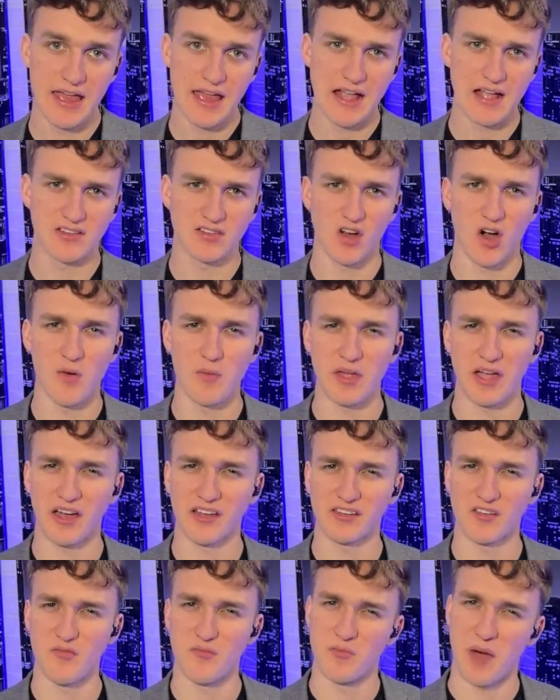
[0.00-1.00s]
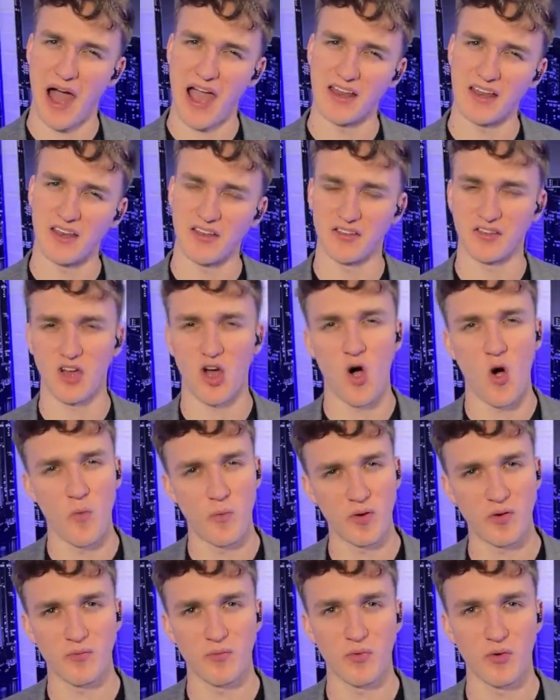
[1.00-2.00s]
it's all because of Biden's
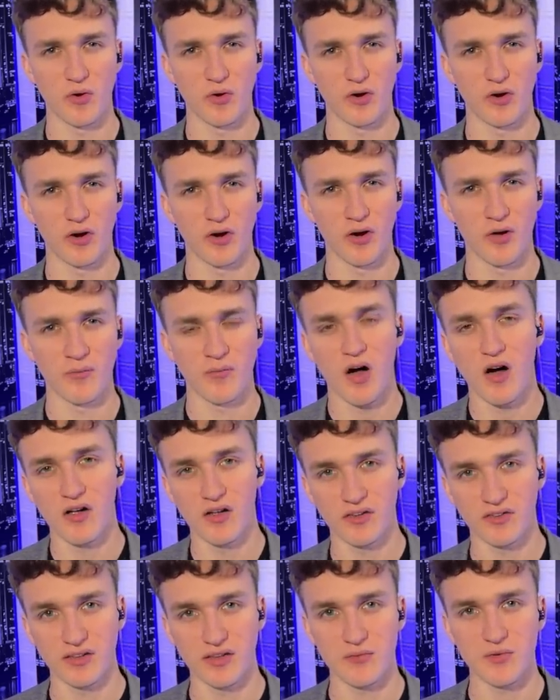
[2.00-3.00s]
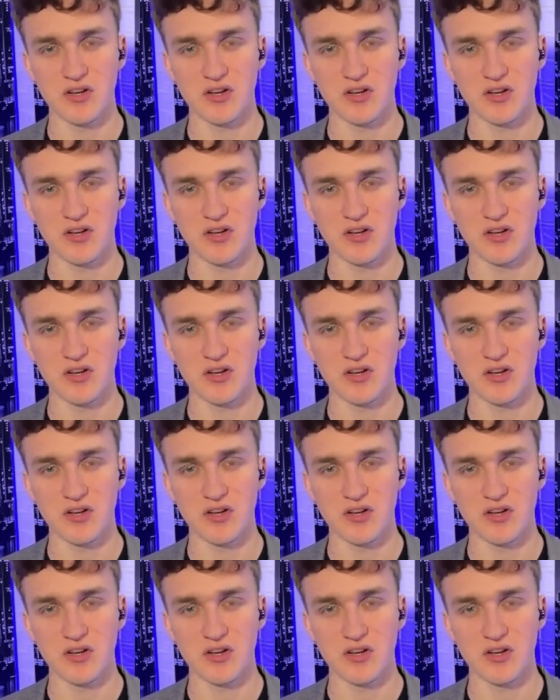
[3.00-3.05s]
open border policy,